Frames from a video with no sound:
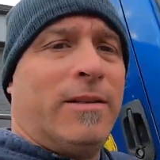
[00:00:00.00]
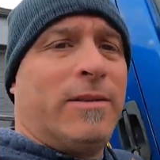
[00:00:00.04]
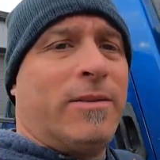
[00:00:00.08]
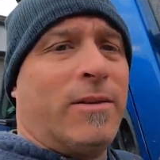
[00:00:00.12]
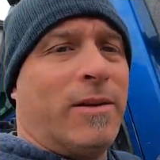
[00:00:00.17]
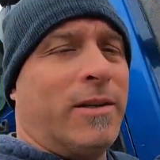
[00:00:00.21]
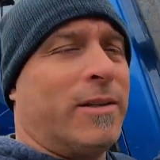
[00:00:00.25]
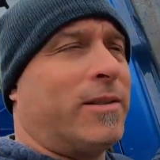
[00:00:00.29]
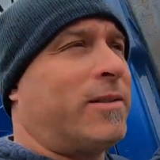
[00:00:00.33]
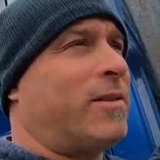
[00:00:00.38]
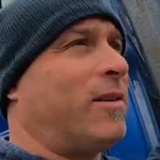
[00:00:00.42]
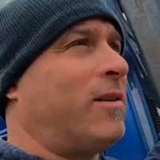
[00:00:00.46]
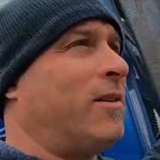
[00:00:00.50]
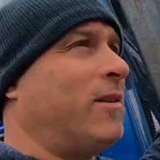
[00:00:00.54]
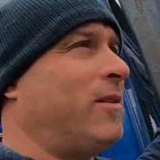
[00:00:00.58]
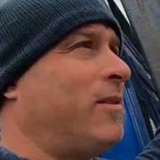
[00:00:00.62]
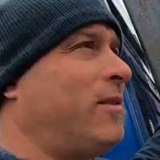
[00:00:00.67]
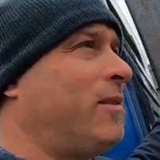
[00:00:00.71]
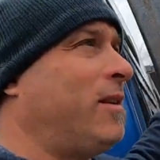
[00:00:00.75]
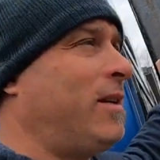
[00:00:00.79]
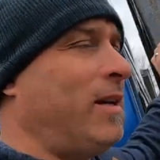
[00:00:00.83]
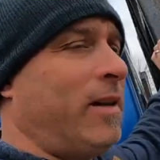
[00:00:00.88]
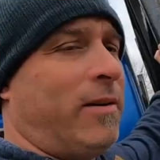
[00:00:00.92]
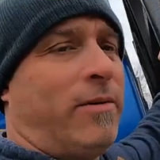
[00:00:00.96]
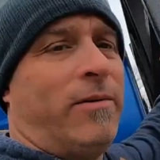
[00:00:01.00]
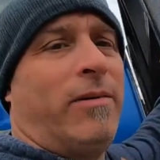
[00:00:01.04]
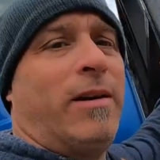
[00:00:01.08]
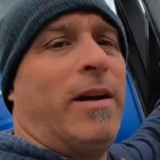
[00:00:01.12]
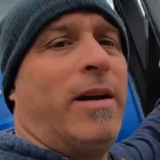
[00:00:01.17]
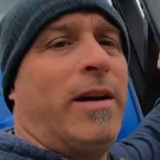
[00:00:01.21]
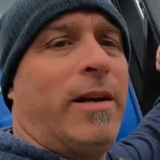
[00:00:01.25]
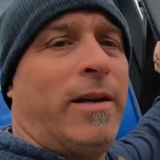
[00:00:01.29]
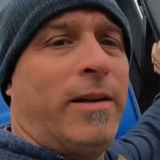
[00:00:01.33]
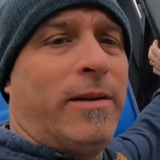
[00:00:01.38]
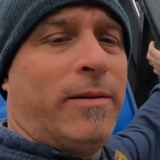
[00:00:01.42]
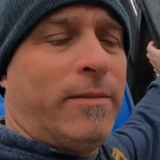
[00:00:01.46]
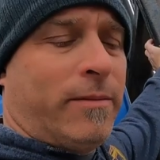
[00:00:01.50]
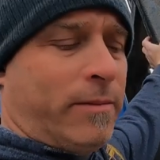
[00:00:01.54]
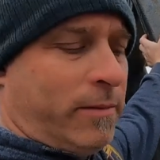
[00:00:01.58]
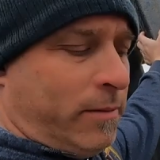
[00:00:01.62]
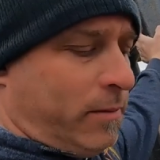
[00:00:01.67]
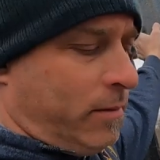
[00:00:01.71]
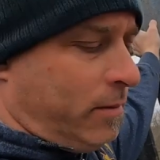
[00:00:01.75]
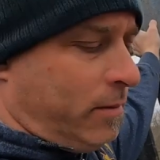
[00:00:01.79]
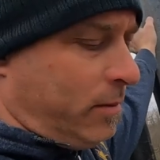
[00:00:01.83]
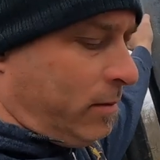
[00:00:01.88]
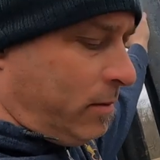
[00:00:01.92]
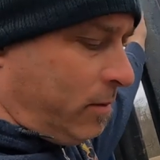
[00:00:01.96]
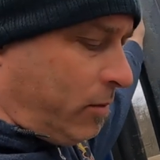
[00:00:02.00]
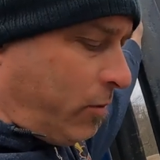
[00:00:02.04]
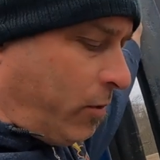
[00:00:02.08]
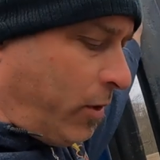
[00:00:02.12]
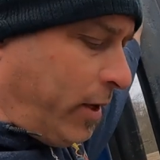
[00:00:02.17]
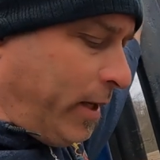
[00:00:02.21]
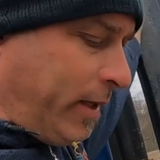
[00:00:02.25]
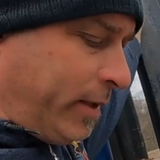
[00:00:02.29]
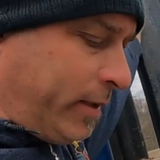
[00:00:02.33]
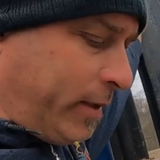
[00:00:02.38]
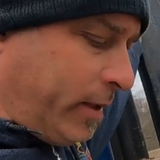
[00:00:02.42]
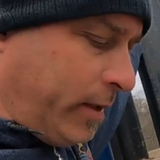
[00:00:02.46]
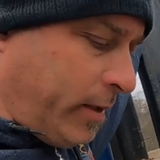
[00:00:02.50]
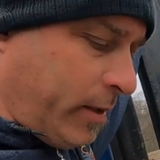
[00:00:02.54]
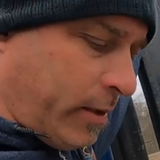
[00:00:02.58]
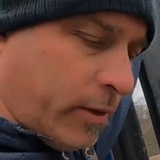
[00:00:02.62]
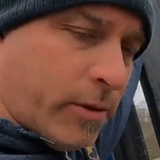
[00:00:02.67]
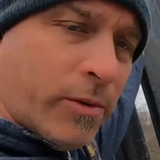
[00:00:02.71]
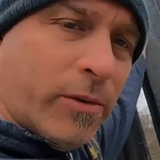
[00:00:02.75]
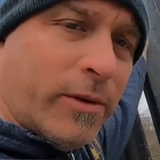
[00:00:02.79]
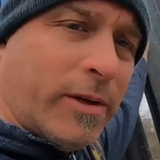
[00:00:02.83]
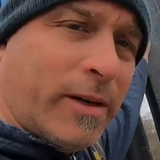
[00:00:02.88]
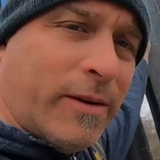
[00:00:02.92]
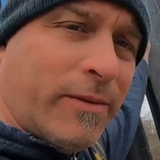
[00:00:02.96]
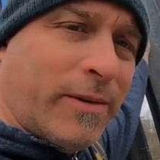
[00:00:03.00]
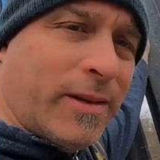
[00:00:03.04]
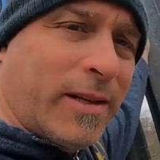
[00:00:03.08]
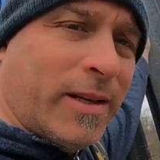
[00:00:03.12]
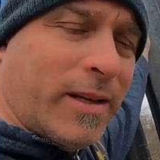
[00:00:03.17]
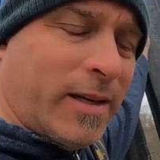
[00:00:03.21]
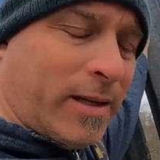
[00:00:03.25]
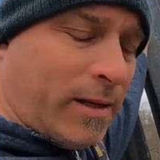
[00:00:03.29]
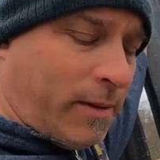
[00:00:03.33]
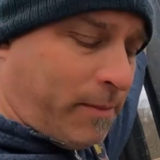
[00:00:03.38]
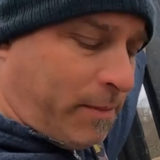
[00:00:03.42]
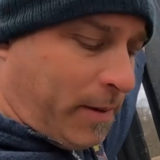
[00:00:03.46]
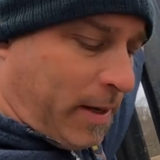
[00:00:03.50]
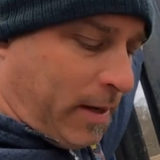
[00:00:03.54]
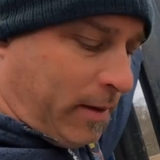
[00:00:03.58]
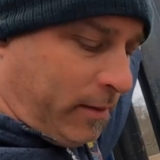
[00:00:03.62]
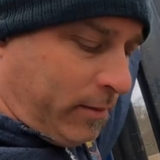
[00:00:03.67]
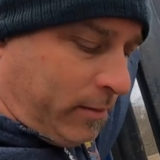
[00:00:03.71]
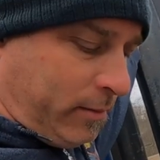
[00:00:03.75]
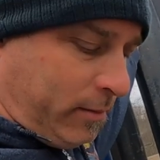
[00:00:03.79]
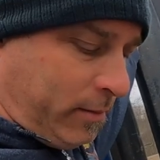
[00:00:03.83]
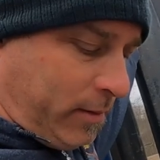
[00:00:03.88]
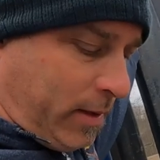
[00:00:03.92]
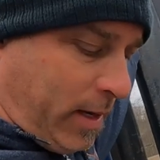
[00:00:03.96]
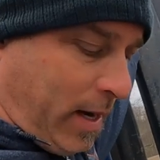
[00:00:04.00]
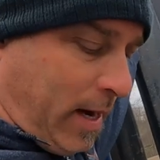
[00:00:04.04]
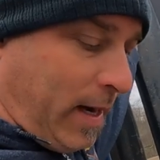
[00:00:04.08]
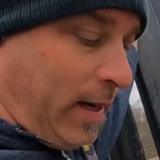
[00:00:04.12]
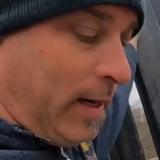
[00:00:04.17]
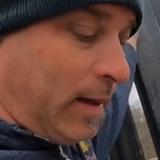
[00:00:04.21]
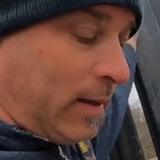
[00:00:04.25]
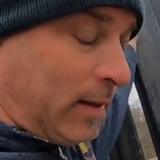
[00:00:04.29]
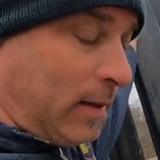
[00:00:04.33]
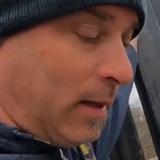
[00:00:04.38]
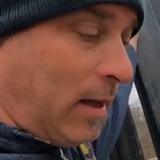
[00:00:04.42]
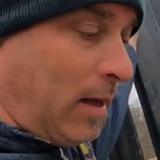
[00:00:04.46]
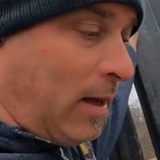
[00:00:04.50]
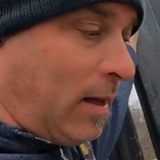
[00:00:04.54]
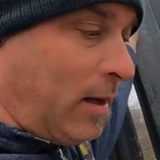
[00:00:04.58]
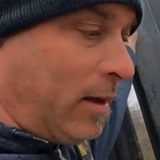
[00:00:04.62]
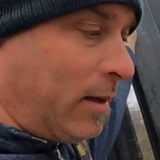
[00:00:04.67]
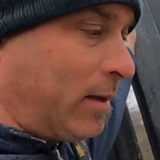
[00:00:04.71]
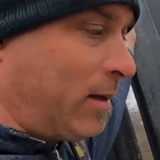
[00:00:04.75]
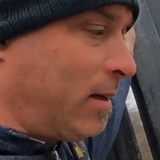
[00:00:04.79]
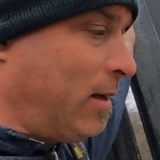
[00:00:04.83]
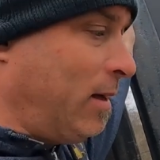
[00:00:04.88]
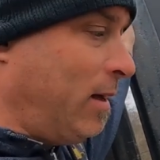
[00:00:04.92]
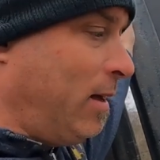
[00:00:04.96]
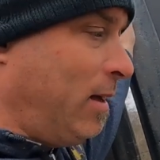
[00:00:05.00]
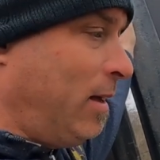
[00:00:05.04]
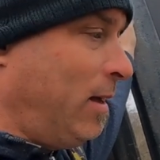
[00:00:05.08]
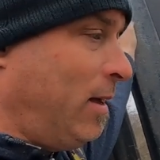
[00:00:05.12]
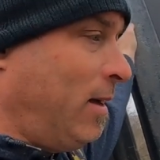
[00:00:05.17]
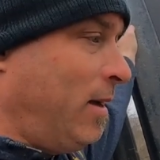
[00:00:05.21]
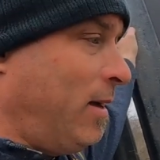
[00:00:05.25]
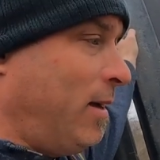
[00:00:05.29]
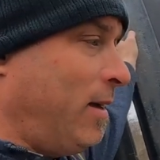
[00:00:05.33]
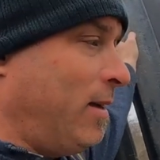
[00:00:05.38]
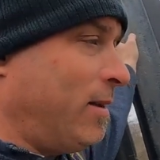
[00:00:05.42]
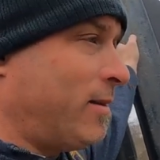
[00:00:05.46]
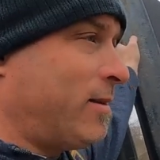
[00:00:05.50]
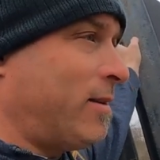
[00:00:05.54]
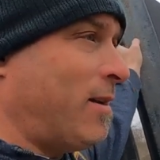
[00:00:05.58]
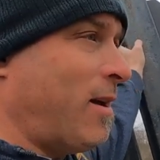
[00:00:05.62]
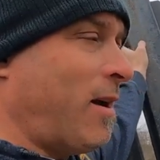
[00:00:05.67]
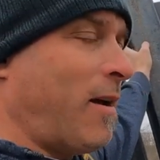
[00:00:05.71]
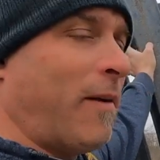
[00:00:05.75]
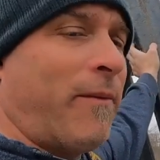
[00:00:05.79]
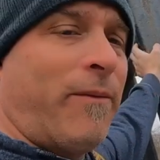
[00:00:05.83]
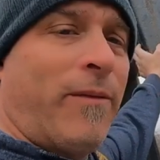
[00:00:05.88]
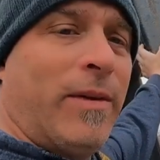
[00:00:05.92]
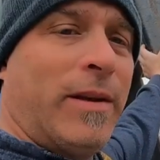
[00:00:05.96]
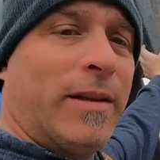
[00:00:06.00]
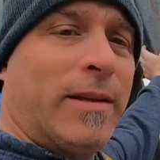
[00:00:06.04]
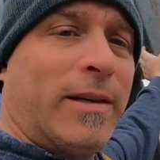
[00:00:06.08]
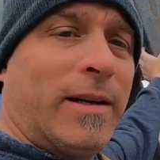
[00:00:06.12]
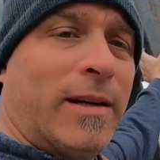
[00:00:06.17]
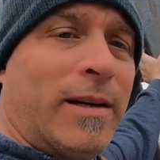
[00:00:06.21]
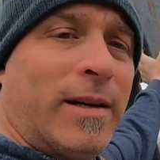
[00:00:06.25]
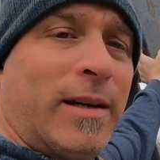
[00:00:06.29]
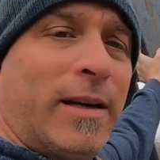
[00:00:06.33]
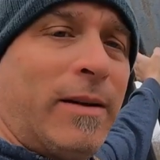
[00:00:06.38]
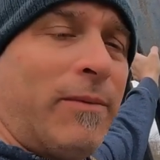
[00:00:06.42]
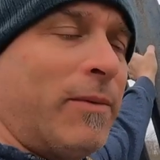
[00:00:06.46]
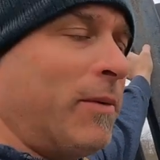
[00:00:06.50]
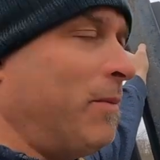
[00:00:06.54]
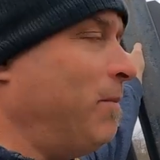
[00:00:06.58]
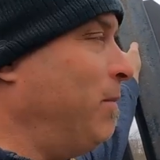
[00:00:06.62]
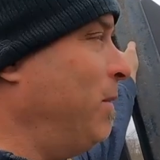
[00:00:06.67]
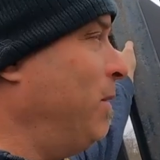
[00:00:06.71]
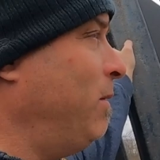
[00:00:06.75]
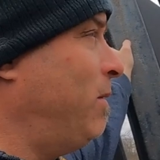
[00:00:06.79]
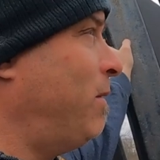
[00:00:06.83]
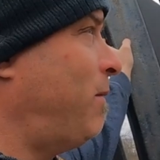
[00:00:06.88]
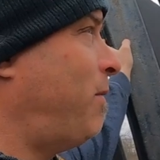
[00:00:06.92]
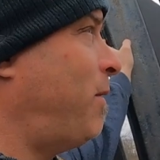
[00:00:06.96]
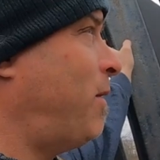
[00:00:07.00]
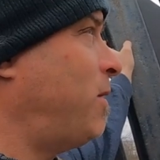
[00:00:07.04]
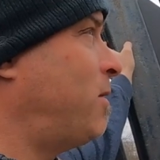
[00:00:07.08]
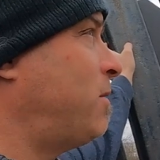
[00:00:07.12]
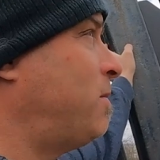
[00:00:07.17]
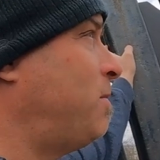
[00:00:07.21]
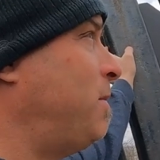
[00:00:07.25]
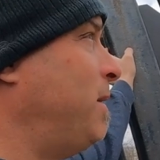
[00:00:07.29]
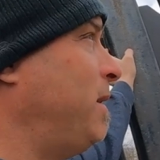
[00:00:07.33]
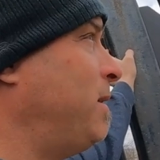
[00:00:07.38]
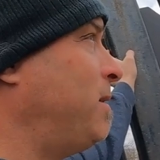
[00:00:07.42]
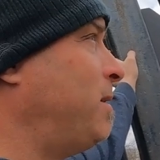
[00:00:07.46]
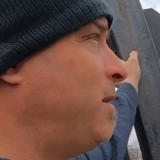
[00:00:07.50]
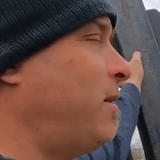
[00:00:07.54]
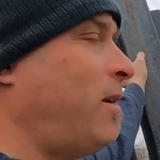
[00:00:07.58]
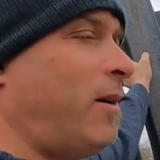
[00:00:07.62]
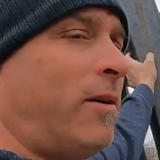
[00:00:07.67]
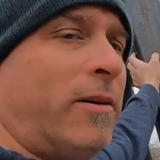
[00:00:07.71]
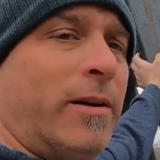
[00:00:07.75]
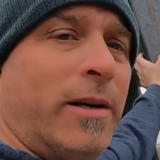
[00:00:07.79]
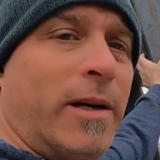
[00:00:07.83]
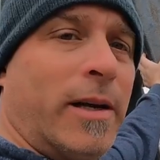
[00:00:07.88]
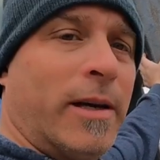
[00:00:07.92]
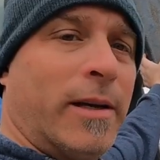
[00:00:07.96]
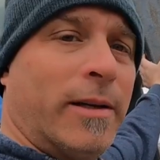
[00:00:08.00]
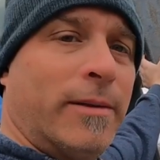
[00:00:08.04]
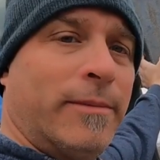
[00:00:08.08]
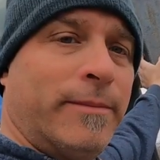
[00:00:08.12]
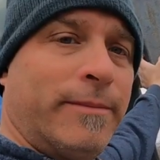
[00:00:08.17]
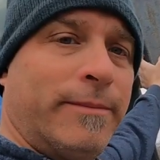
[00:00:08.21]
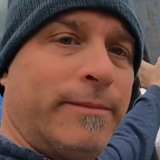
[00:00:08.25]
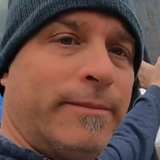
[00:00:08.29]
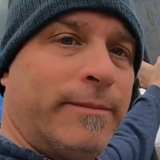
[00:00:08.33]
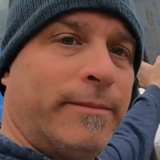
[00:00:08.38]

So I started getting ready and greasing and doing everything about 8 o'clock. It's 9.50. I ain't even moved the first piece of dirt yet.